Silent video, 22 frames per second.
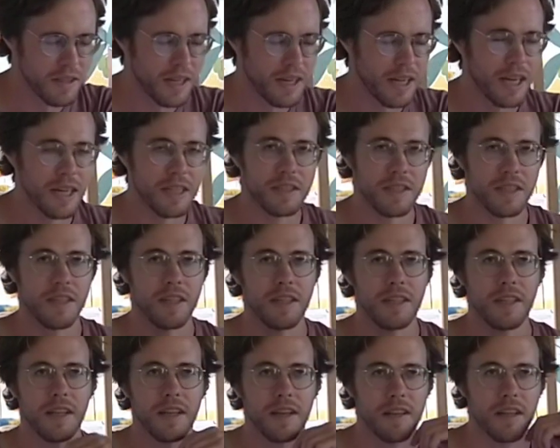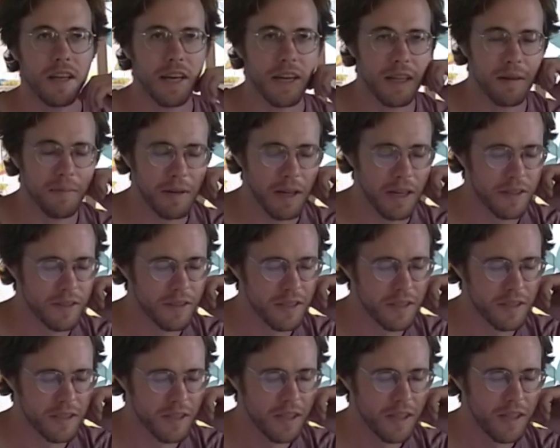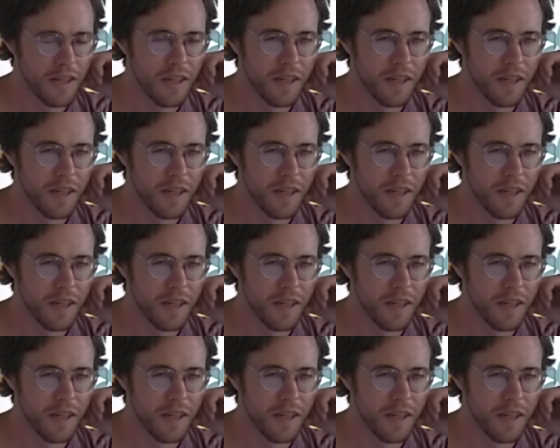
lead acid and Li-ion batteries.